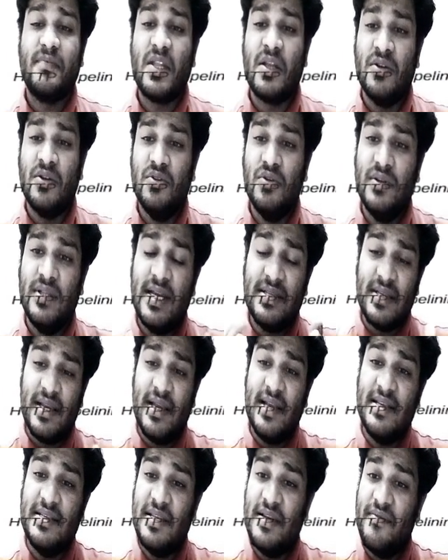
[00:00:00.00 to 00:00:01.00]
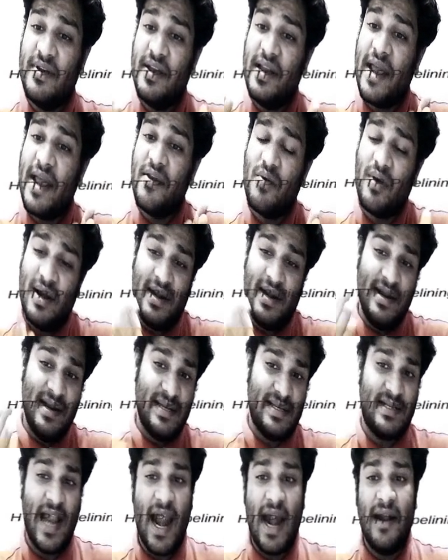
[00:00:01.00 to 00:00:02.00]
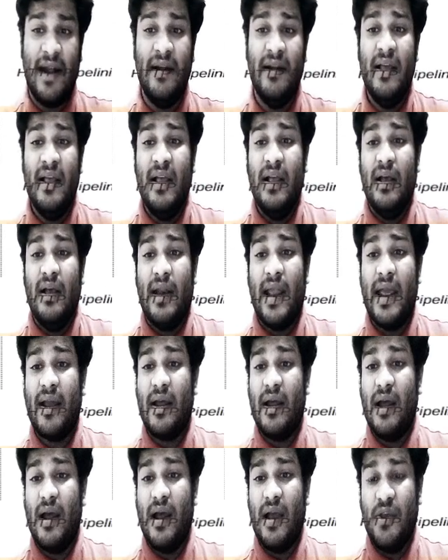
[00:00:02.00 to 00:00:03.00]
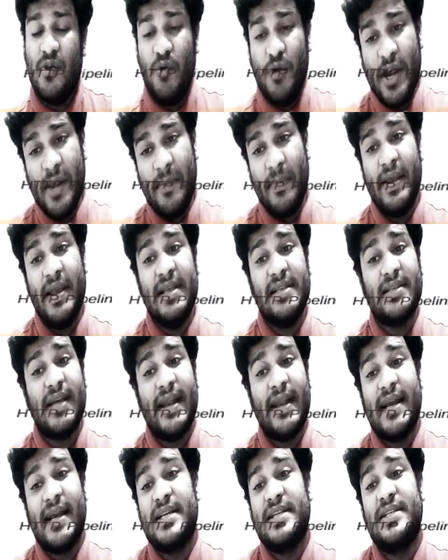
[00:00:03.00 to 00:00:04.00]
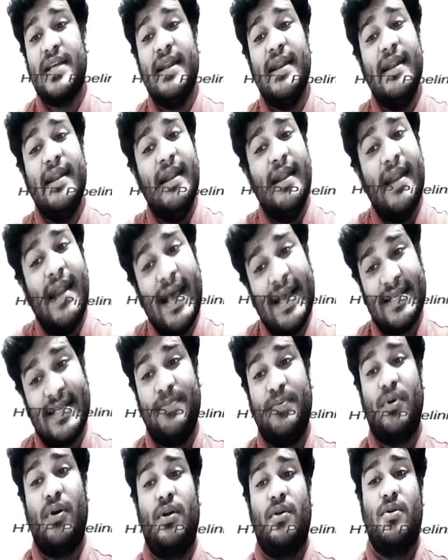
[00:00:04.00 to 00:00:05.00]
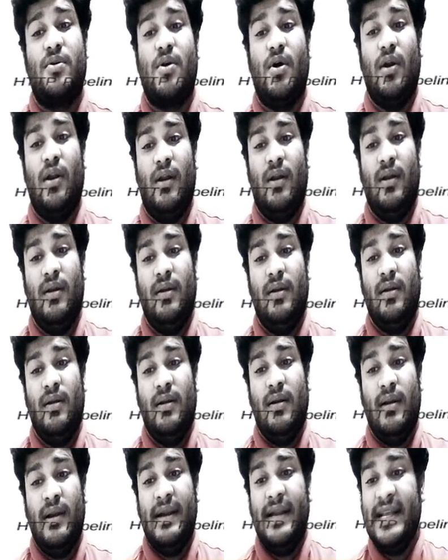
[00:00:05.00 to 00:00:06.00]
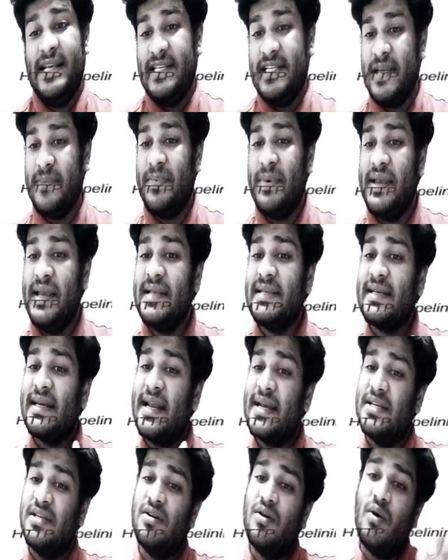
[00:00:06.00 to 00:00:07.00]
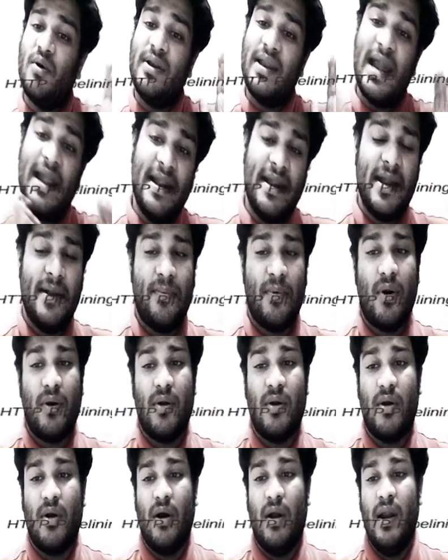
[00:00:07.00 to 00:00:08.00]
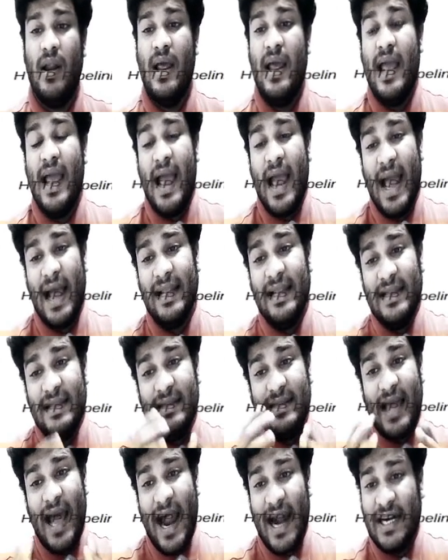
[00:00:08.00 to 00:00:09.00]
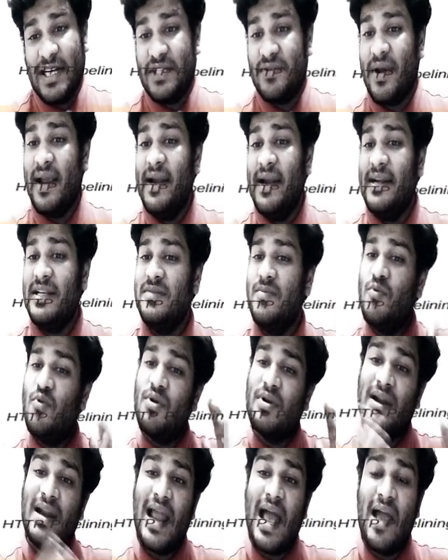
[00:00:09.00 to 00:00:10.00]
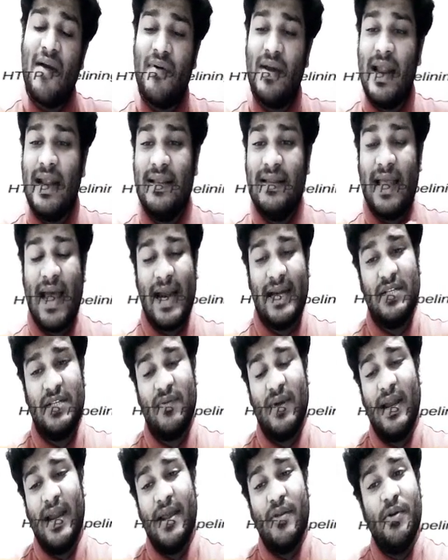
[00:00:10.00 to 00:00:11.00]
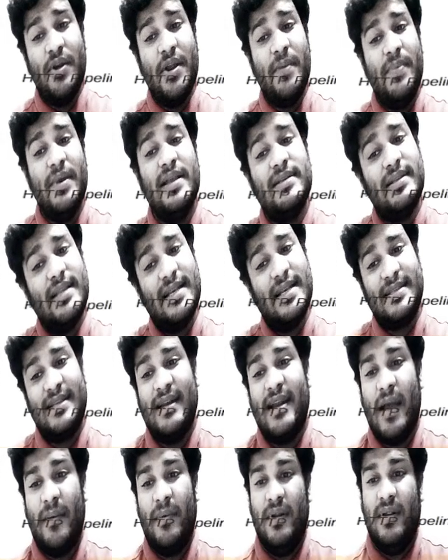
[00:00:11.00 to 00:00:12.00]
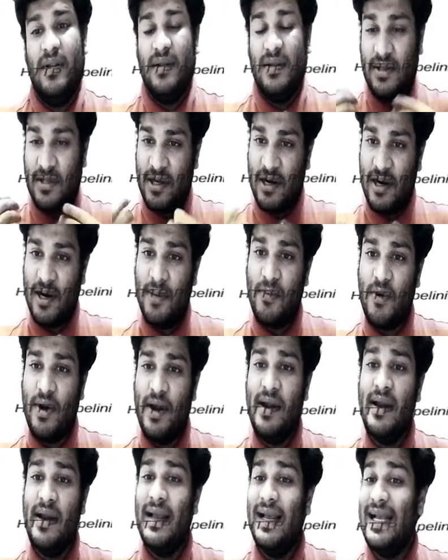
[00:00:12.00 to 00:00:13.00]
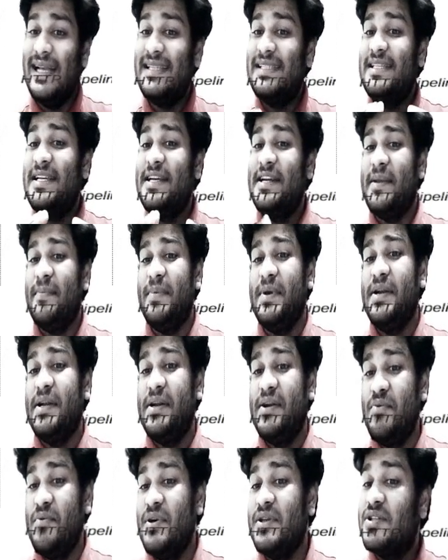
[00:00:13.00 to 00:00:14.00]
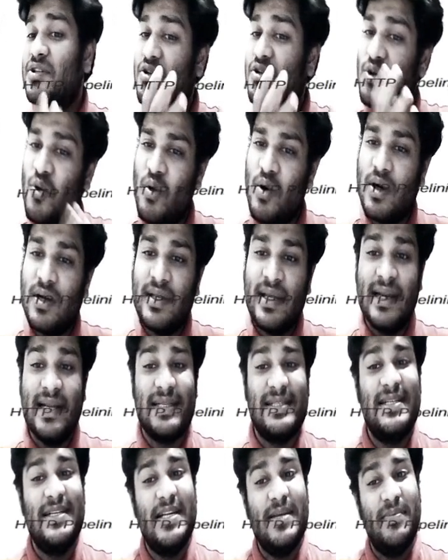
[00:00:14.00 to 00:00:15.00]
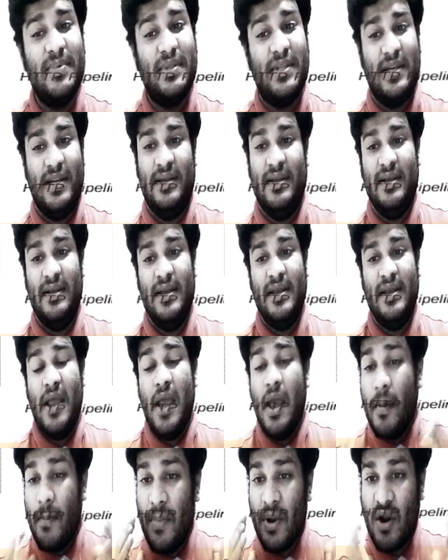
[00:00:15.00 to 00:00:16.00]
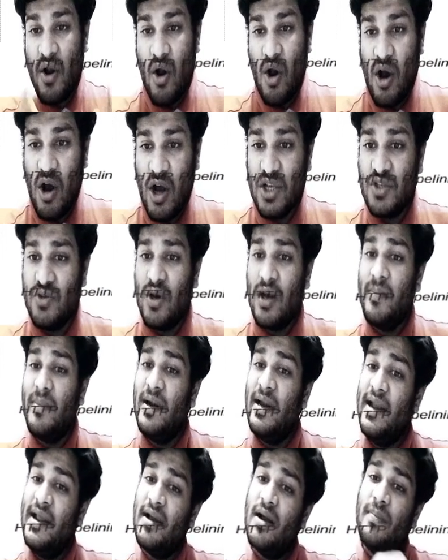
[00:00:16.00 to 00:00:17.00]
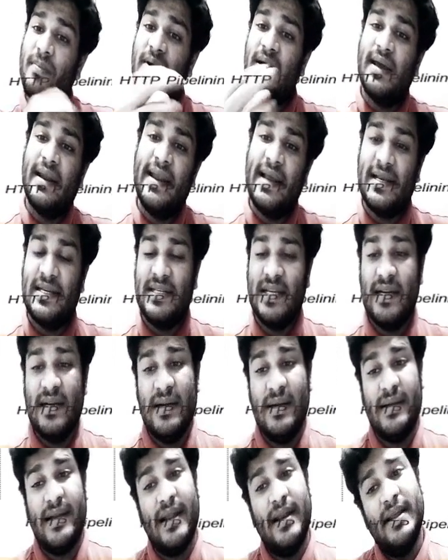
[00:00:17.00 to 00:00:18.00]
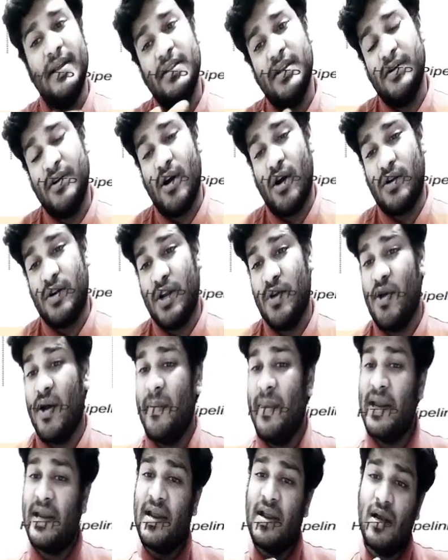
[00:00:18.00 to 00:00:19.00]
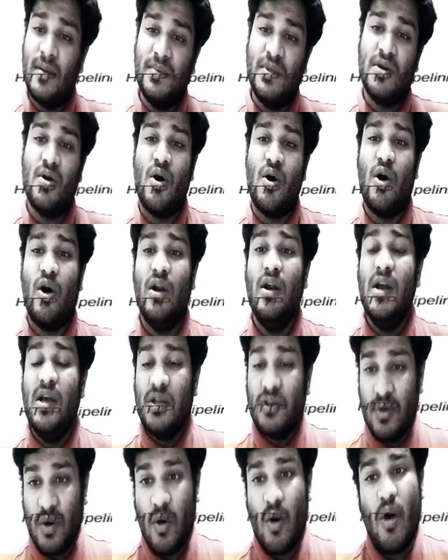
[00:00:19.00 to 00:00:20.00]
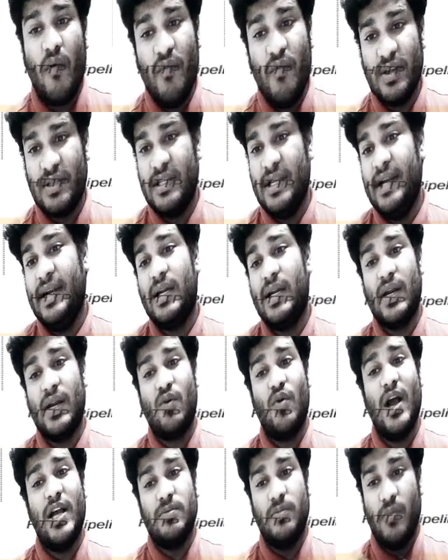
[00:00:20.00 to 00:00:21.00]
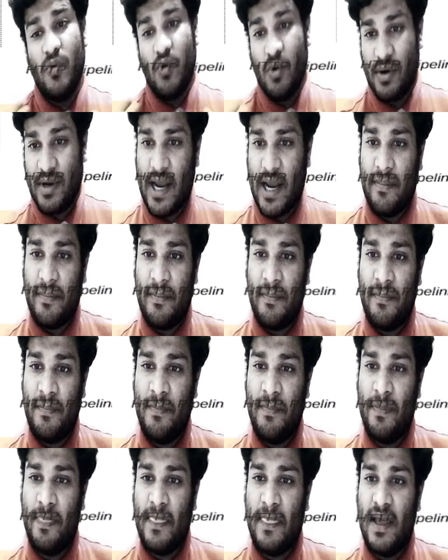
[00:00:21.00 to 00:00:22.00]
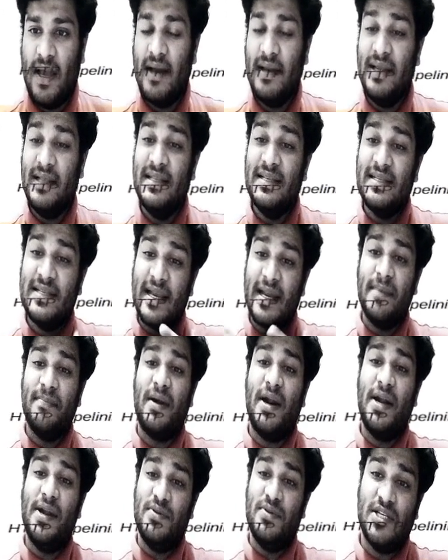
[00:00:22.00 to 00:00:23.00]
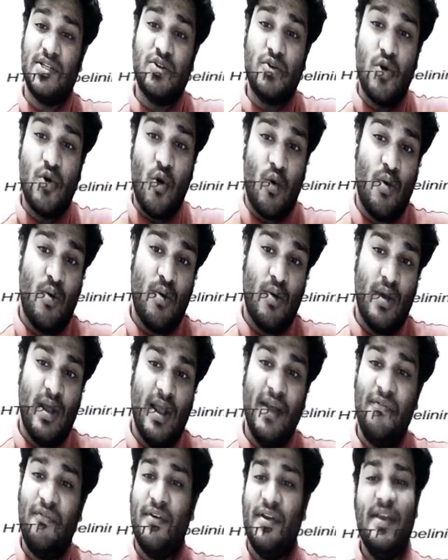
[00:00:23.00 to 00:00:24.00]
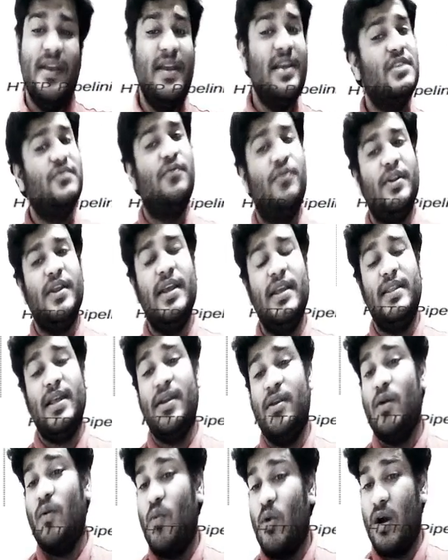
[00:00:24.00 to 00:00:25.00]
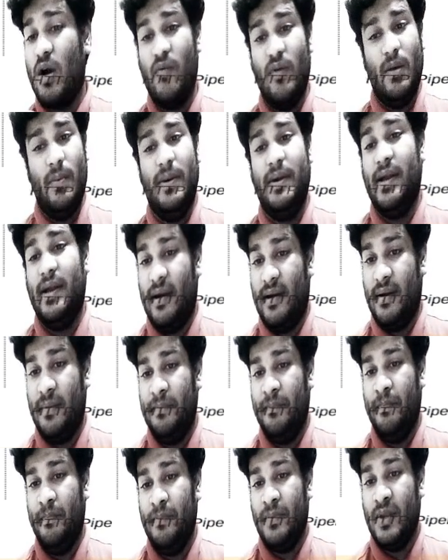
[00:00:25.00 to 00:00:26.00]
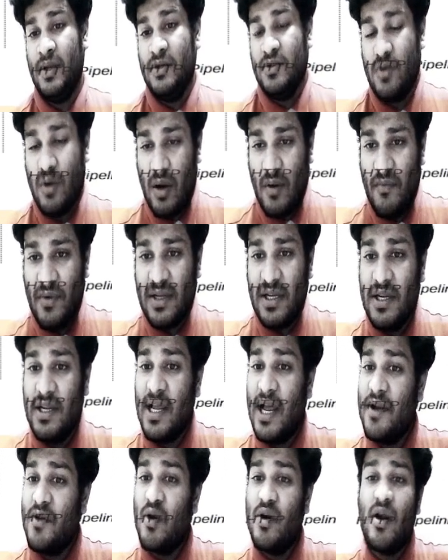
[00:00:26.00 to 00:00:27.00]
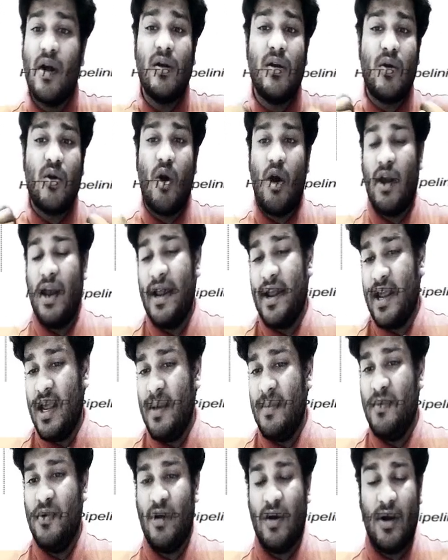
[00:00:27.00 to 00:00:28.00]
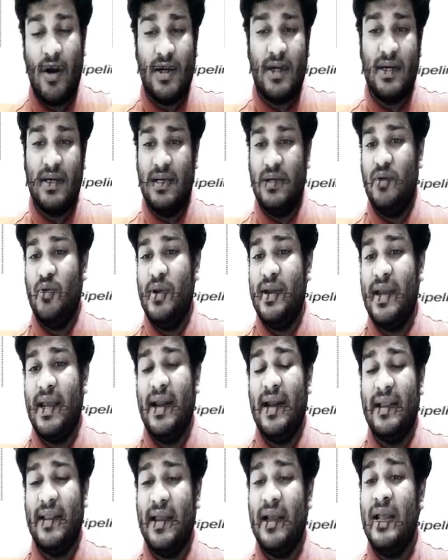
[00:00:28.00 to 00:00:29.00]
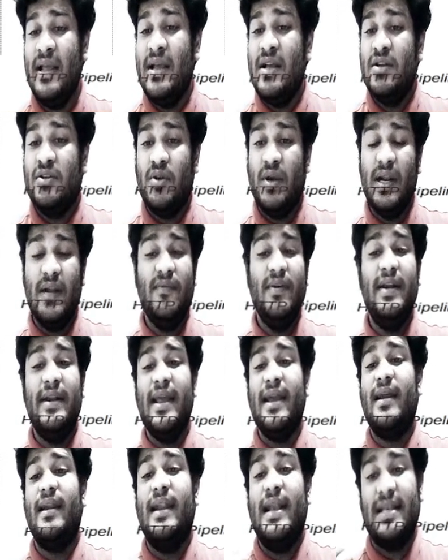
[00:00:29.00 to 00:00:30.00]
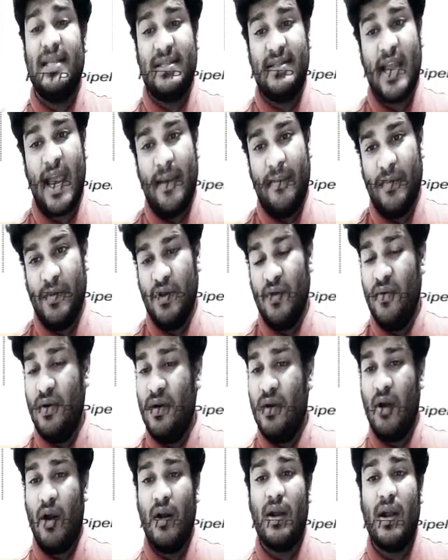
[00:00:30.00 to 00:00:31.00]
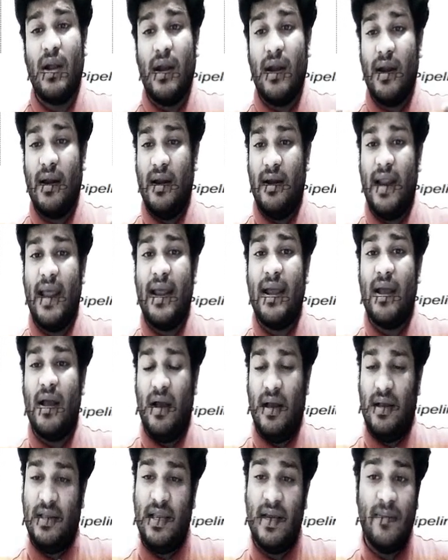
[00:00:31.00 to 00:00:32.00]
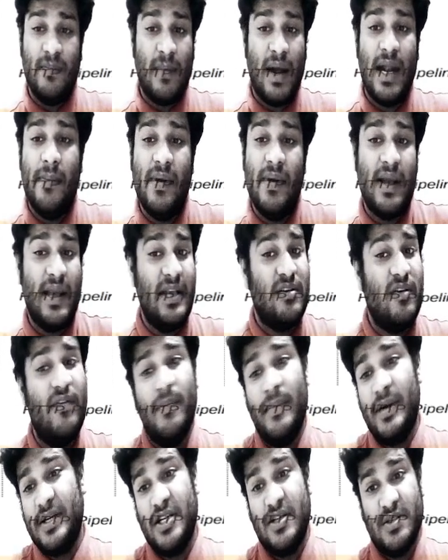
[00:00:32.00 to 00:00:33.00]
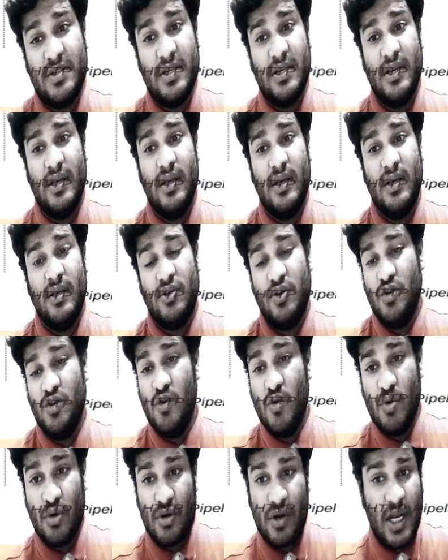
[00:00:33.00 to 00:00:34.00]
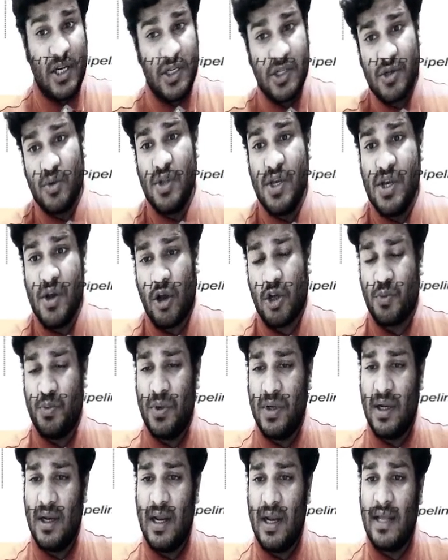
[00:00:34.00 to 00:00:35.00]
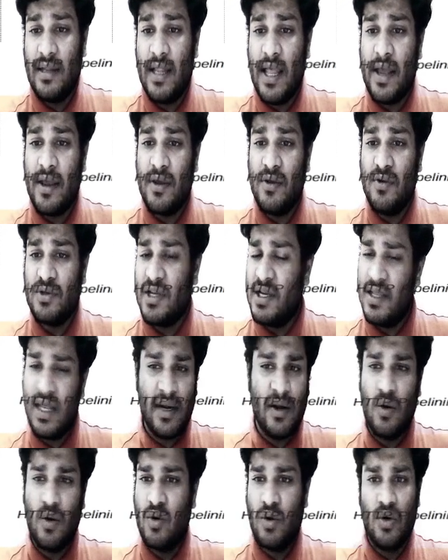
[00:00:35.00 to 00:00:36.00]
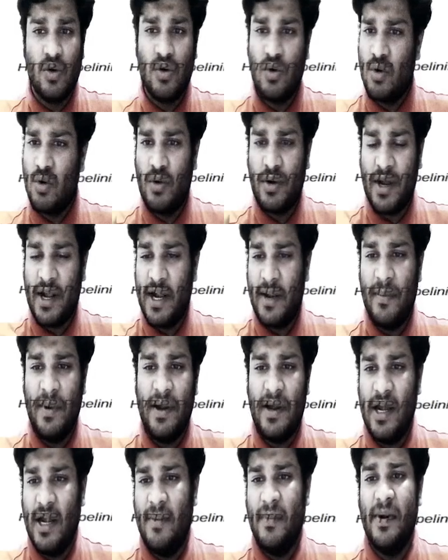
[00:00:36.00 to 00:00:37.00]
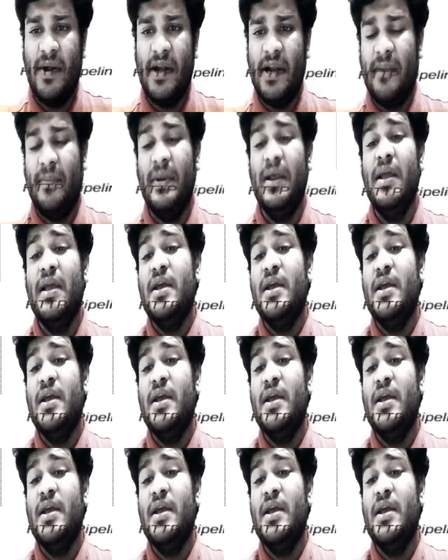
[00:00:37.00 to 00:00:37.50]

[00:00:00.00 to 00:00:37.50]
So this is the way like you can understand like UDP is connection less protocol. TCP is connection oriented protocol, and that's why it is more reliable, and that's why like UDP is less reliable. Third point, HTTP2 is slower than HTTP3 because you are building up a connection, telling the doctor you are making up the call. So obviously it requires more time. And in the second part, you just go. If he is free, then your work will be done. So obviously, yeah, you're not calling him, you're not doing anything. So it will take less time. You will not like there might be a case of emergency. So you rush to the hospital and like you say that no, treat me.